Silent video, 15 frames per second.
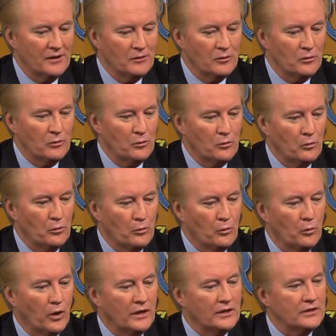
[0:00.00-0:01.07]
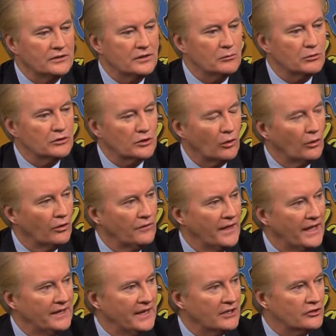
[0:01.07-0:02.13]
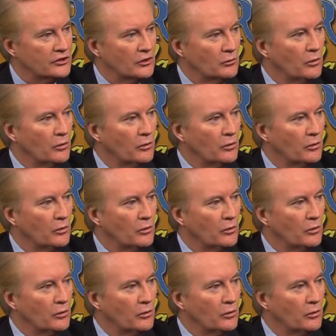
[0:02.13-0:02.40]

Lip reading: what is the result on that next year?